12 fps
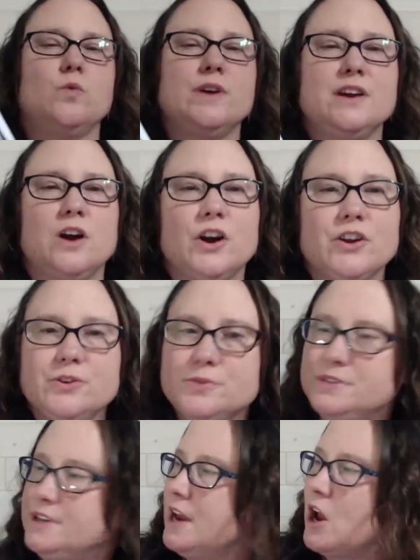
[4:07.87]
We are
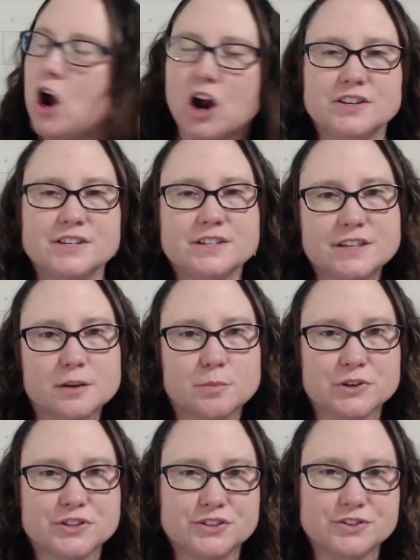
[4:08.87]
using Artistic
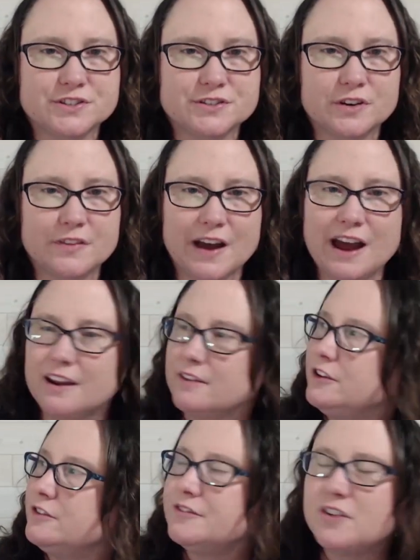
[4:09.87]
Pursuits for that.
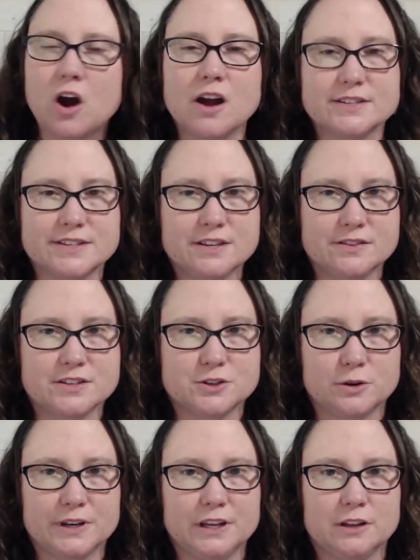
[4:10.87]
If you've not seen this
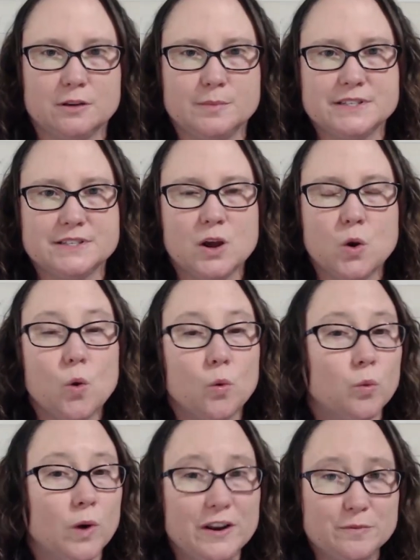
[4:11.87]
curriculum, it's
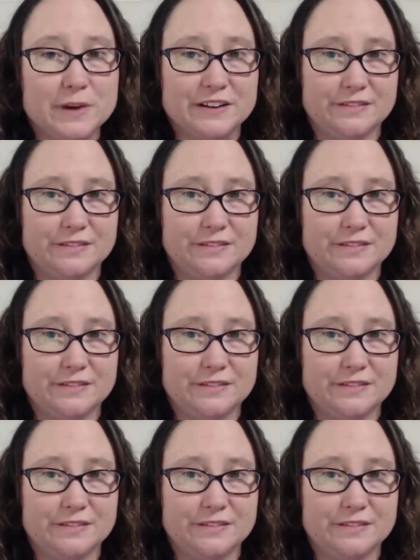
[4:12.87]
one of my